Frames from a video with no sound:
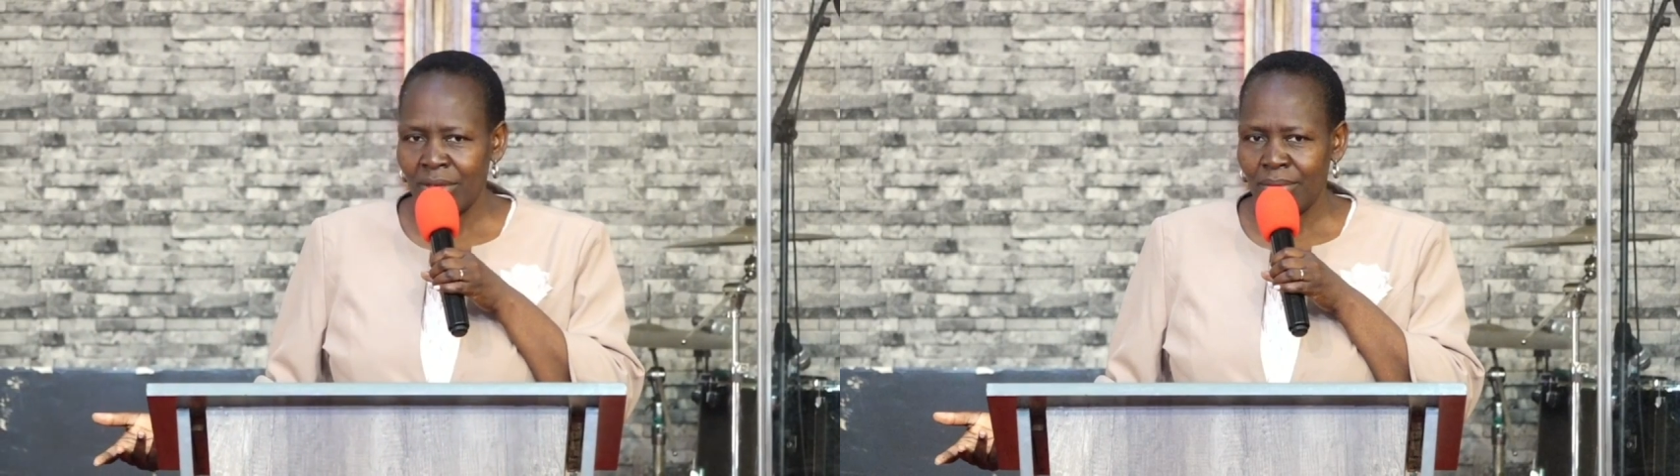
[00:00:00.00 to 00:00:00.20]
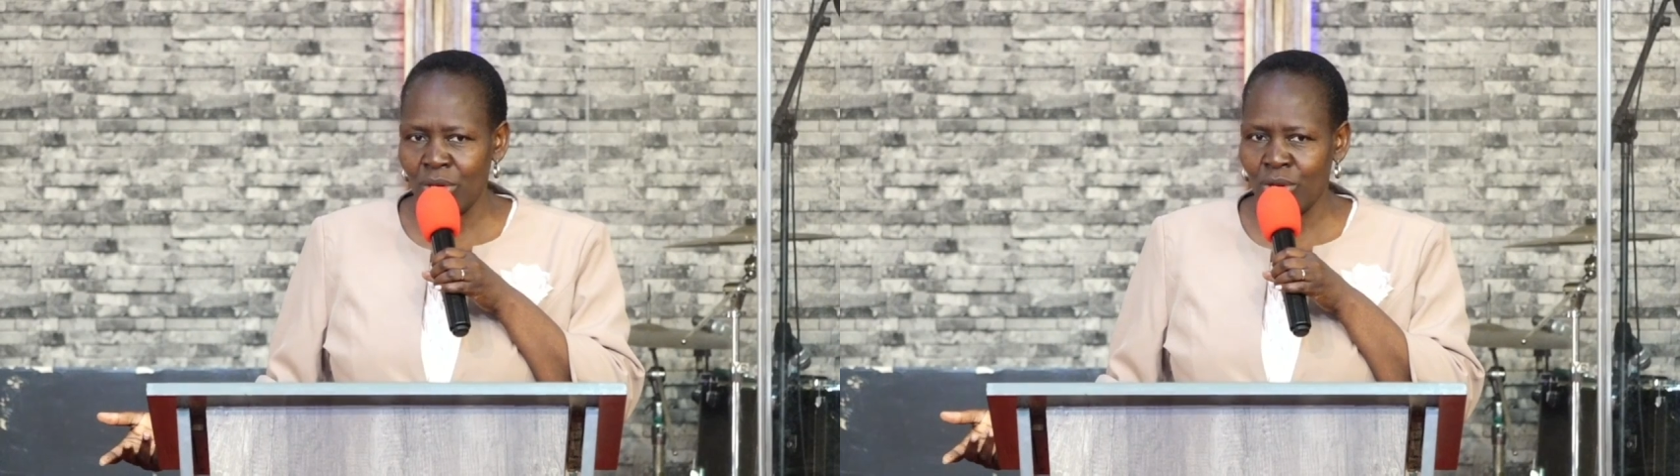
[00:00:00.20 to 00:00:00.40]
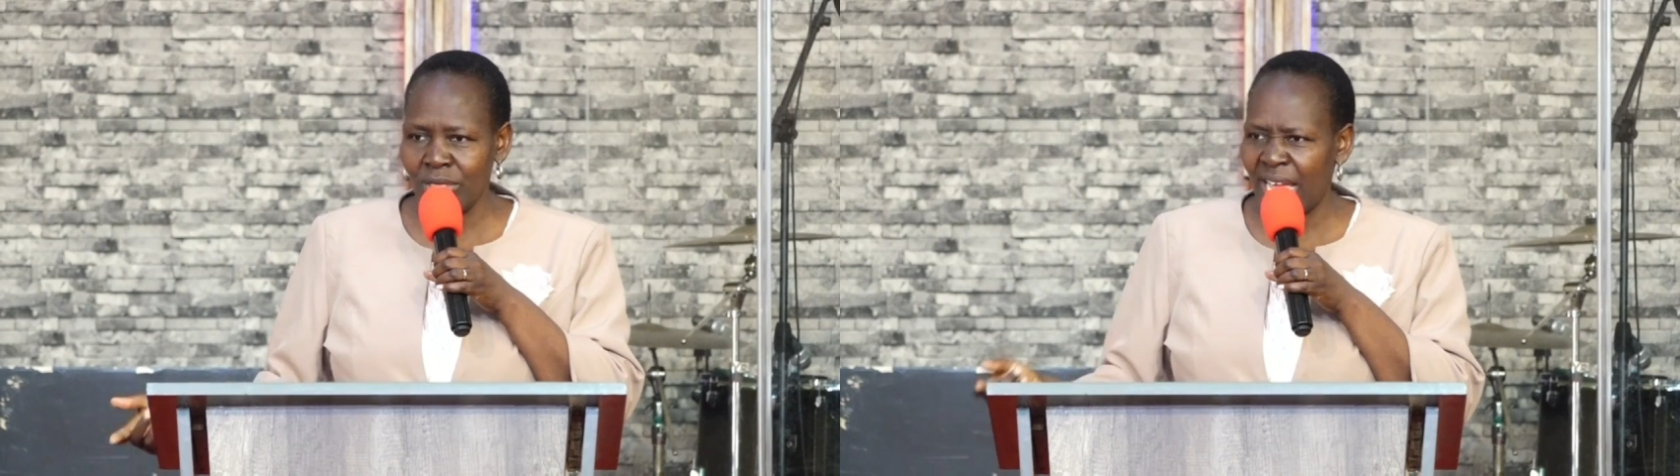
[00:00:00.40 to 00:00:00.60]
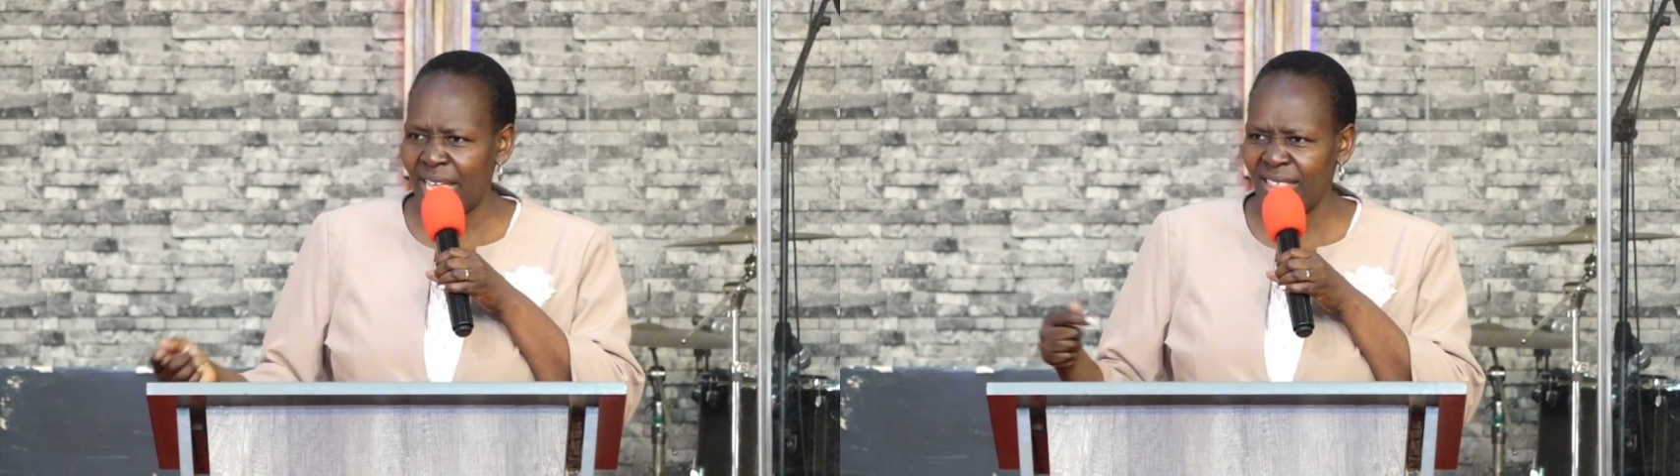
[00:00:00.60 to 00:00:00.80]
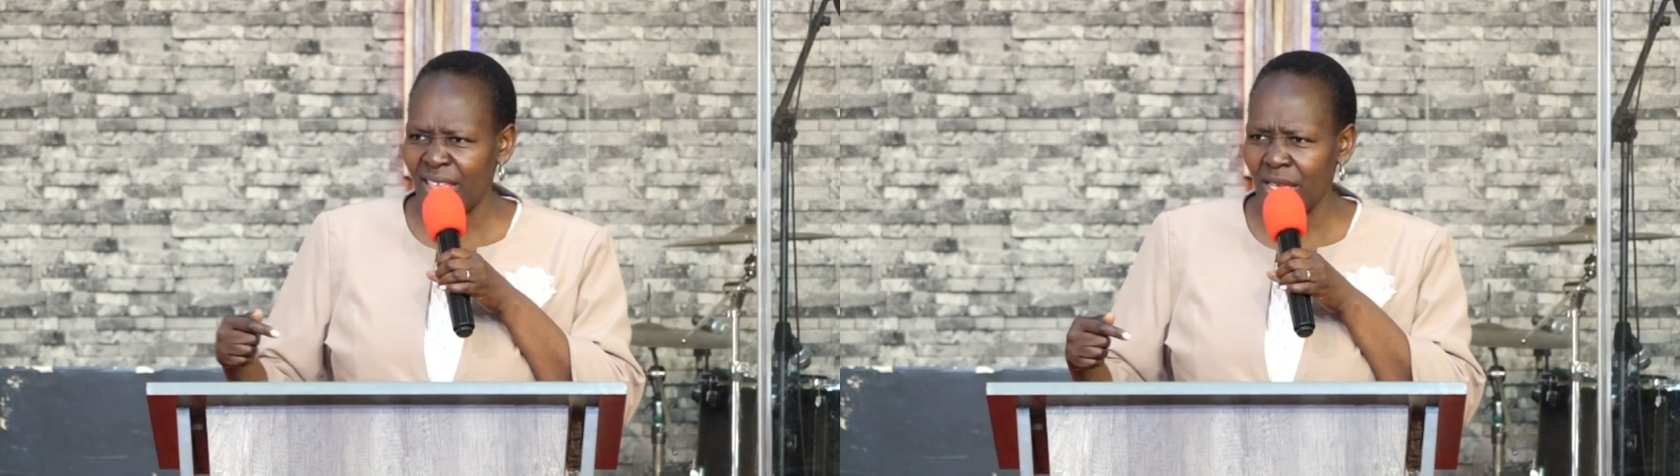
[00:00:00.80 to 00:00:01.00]
because I
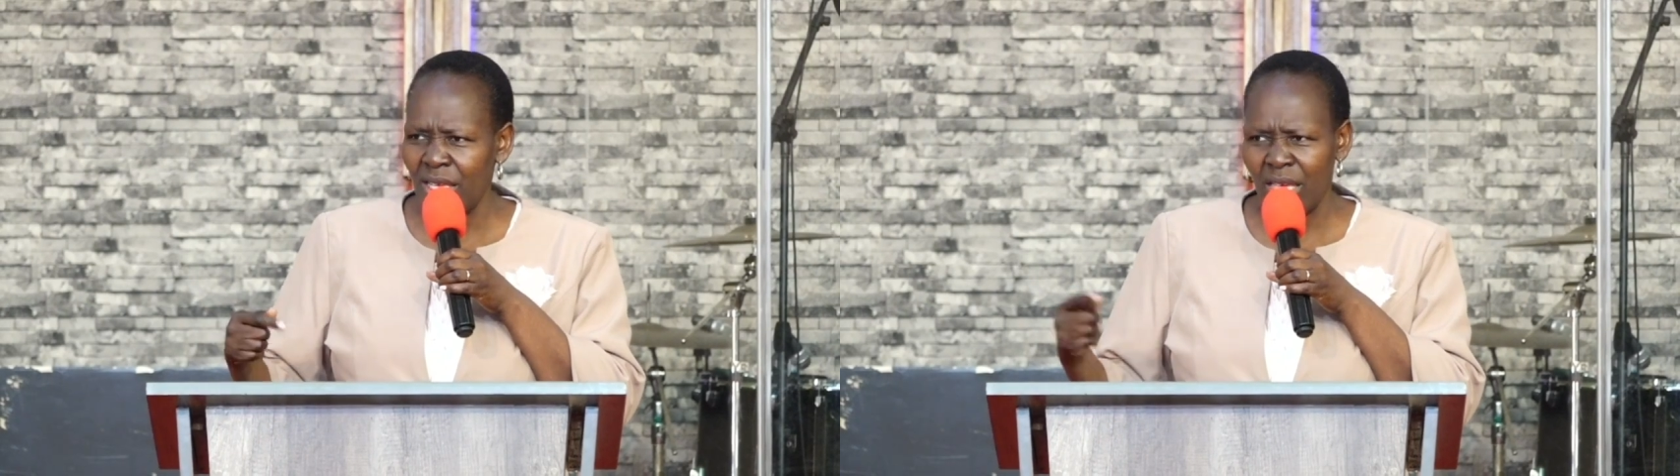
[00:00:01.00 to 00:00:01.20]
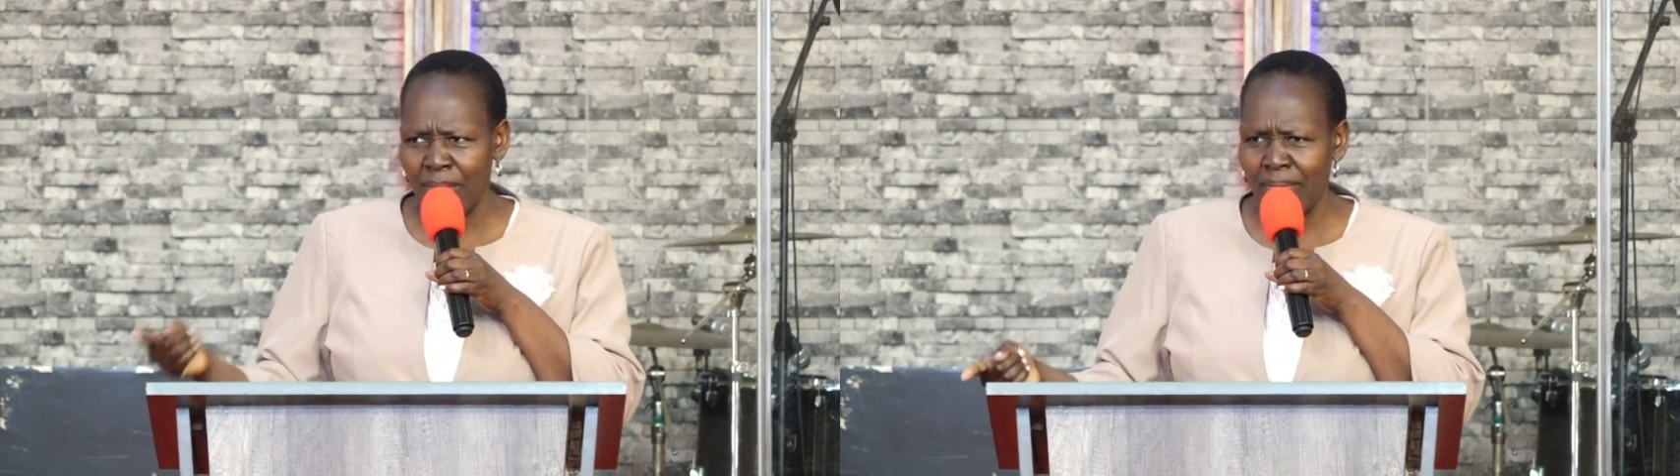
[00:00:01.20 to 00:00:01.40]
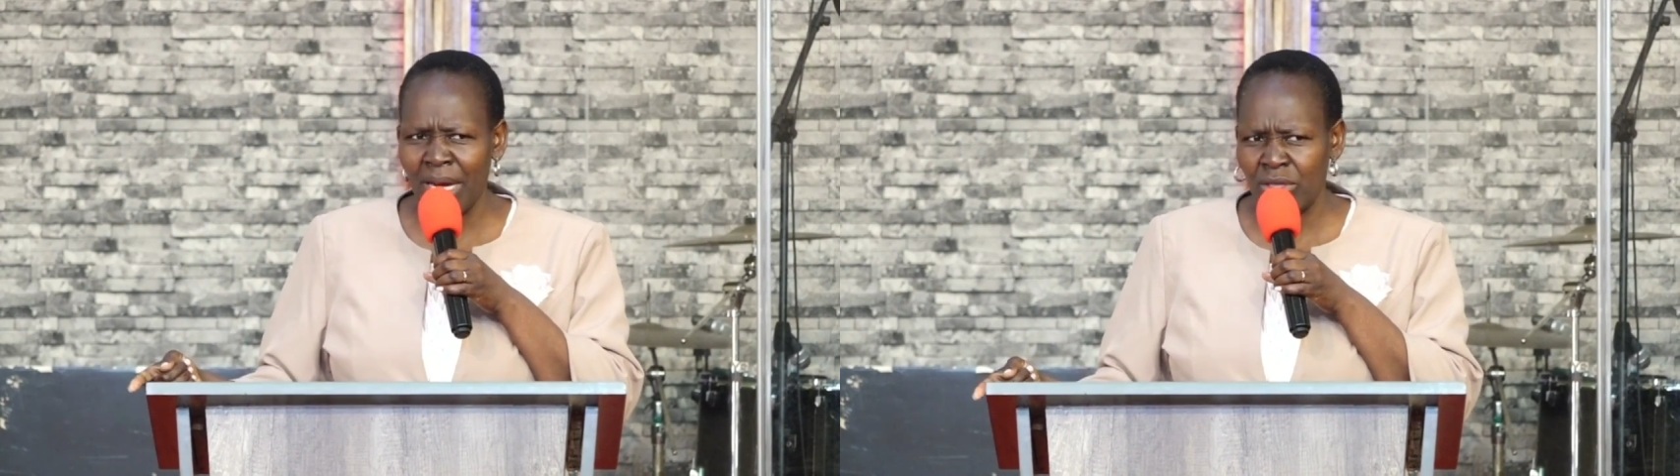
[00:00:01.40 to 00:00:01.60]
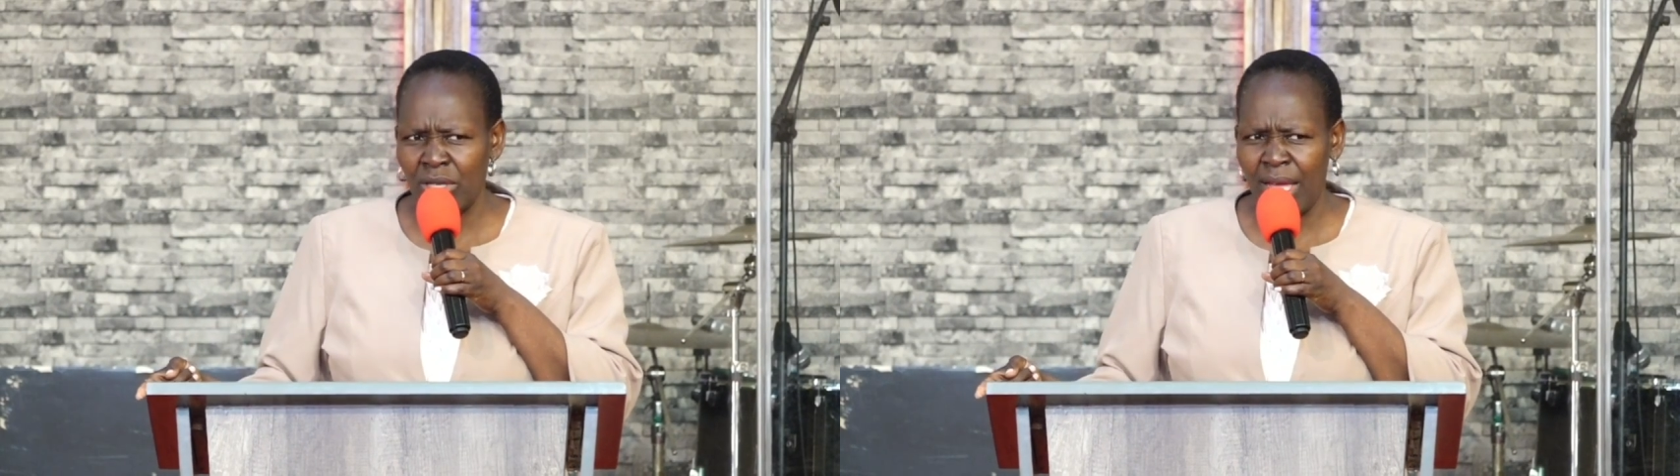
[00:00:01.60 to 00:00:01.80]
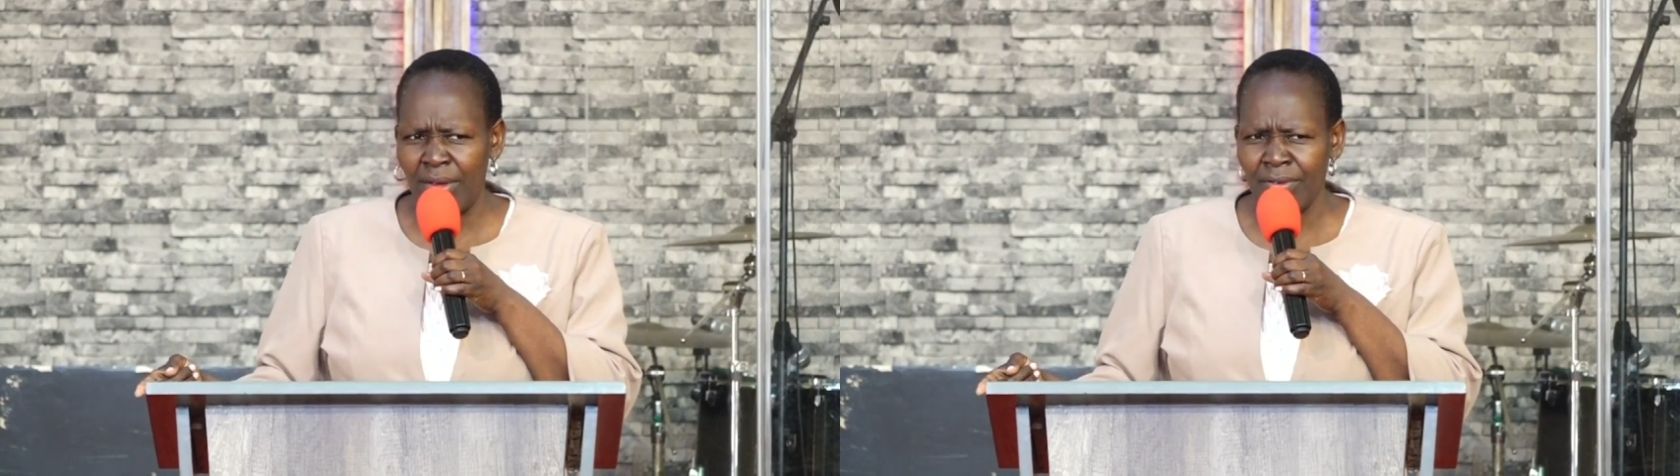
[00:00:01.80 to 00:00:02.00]
think he came back to
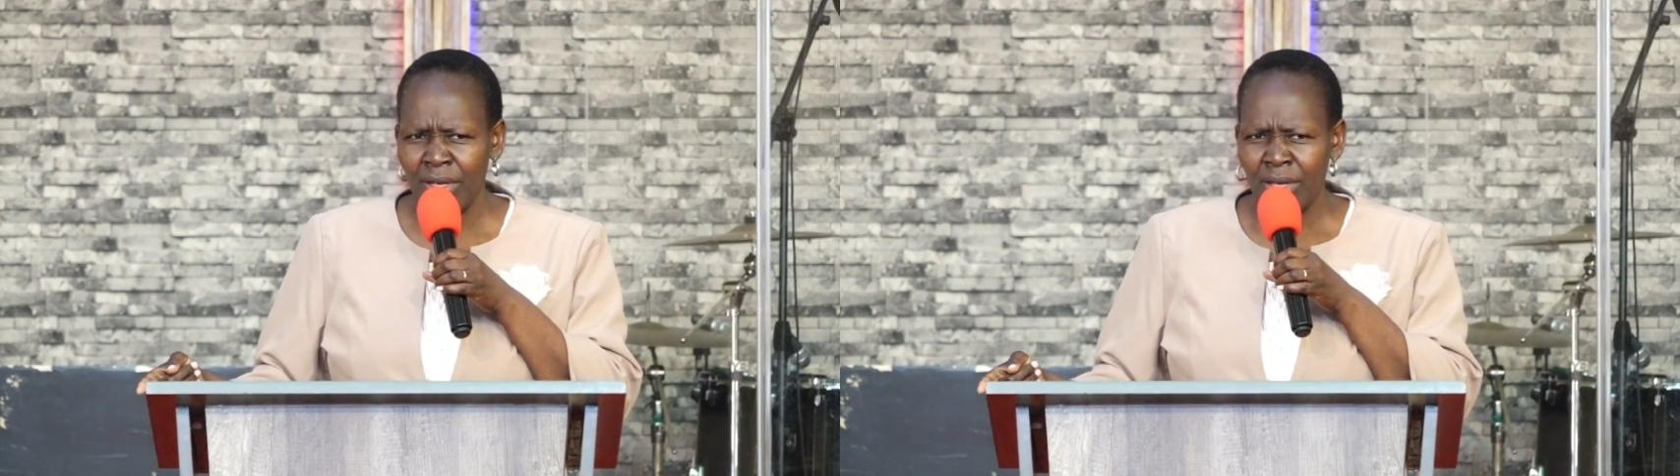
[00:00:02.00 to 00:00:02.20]
life